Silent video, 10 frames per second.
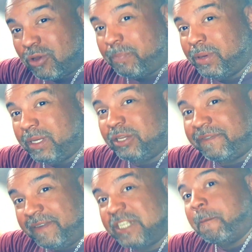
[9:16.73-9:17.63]
you can put
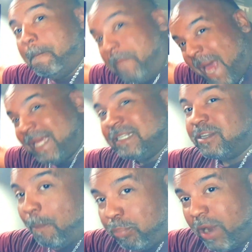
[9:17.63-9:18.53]
your fish back
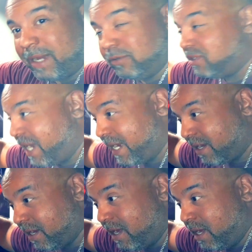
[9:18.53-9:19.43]
into a brand new
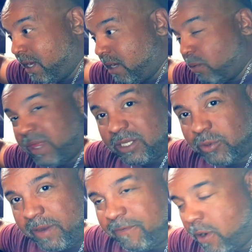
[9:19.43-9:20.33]
tank within
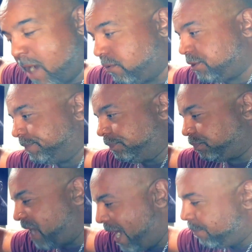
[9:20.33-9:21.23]
24 hours.
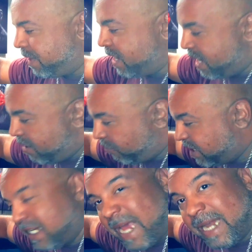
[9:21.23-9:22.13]
Now,
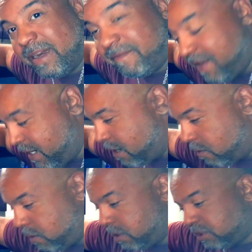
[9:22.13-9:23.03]
recently I did a
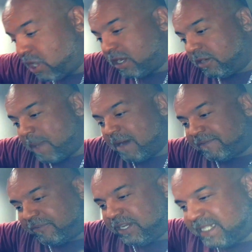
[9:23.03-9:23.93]
video talking
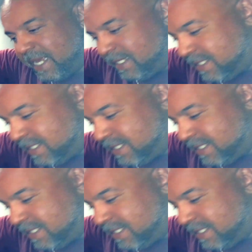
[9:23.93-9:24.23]
about FRITZ